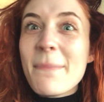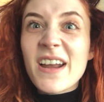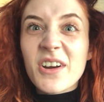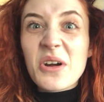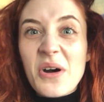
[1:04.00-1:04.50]

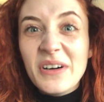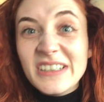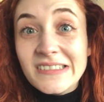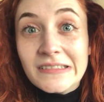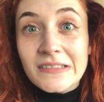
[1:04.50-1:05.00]
let it go.
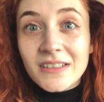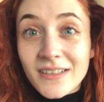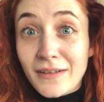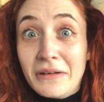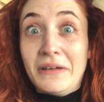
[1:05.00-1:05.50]

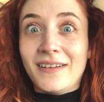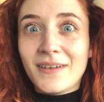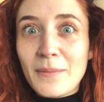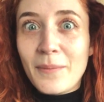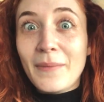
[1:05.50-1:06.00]

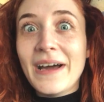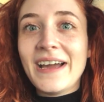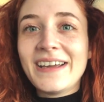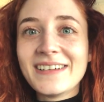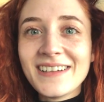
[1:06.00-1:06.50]
Bye.